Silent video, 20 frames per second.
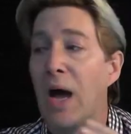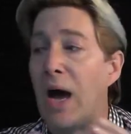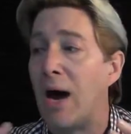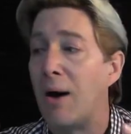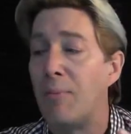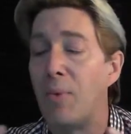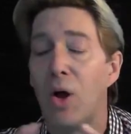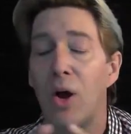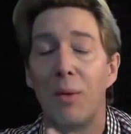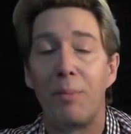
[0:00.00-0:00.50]

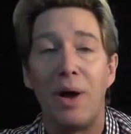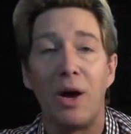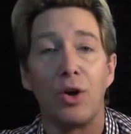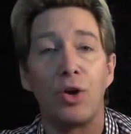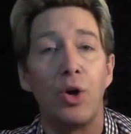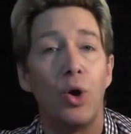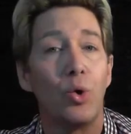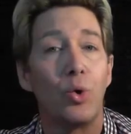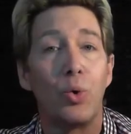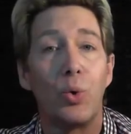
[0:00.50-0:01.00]
I'm all
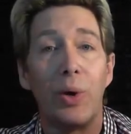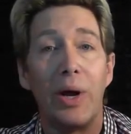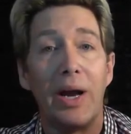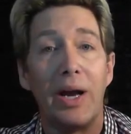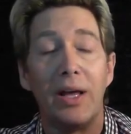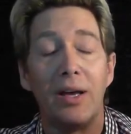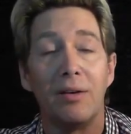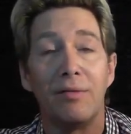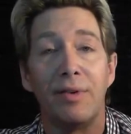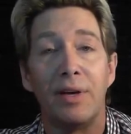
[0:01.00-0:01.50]
about
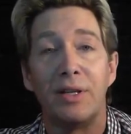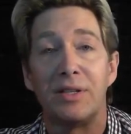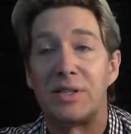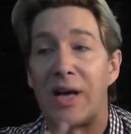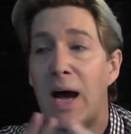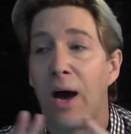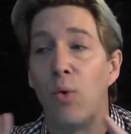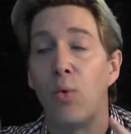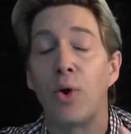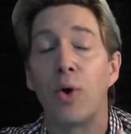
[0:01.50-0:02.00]
co-creating
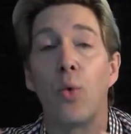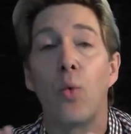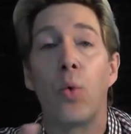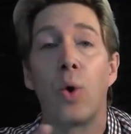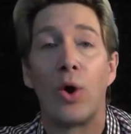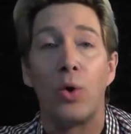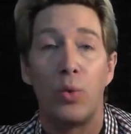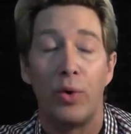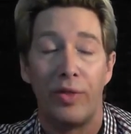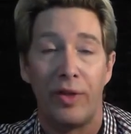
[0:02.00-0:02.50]
events. I want to
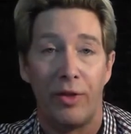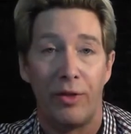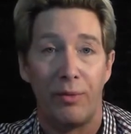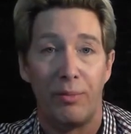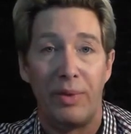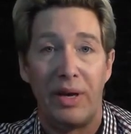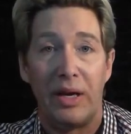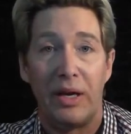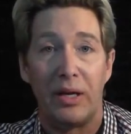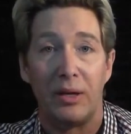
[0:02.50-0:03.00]
work with other
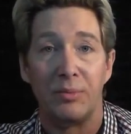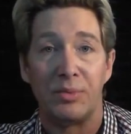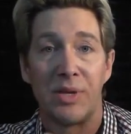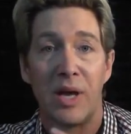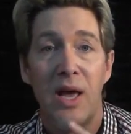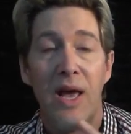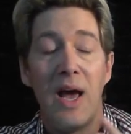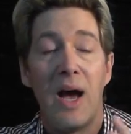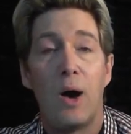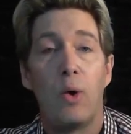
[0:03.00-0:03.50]
mediums.
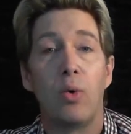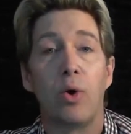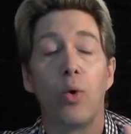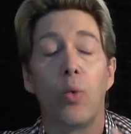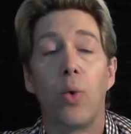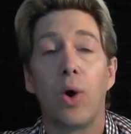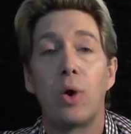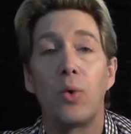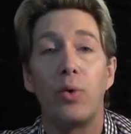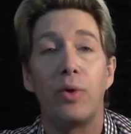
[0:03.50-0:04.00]
I want
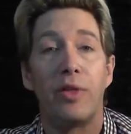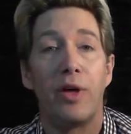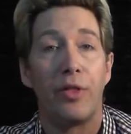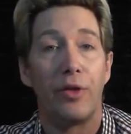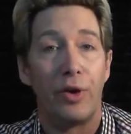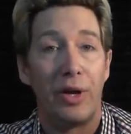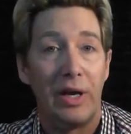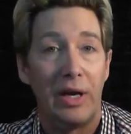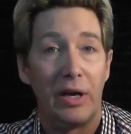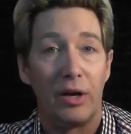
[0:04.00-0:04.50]
to work with
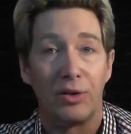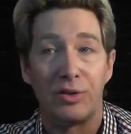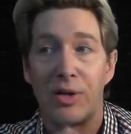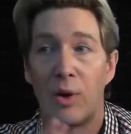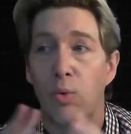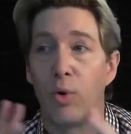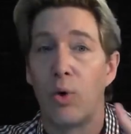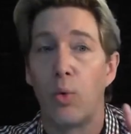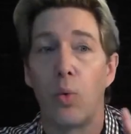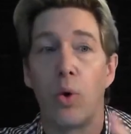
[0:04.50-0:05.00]
other healers.
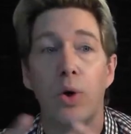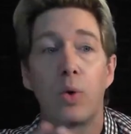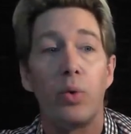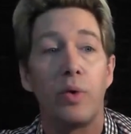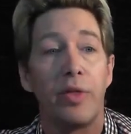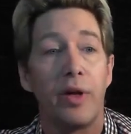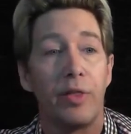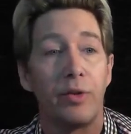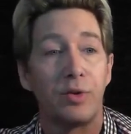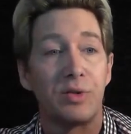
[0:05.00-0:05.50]
I want to work
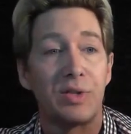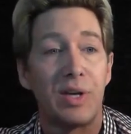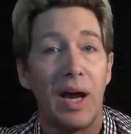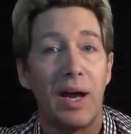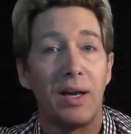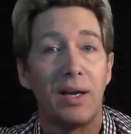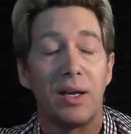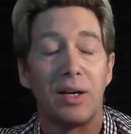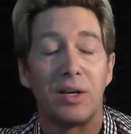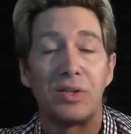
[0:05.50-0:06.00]
with other
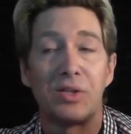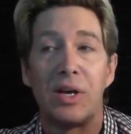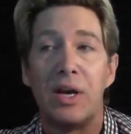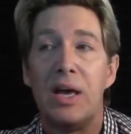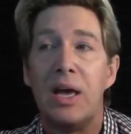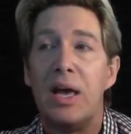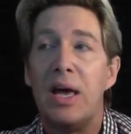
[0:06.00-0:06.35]
psychics.